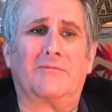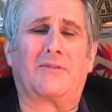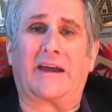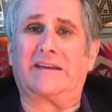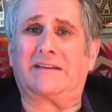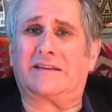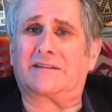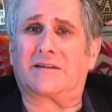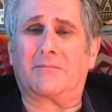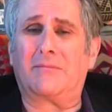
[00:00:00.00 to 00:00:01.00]
find
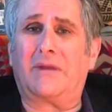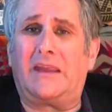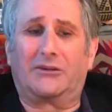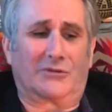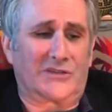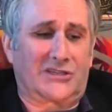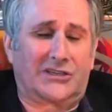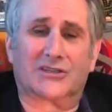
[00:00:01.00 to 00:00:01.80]
some interest and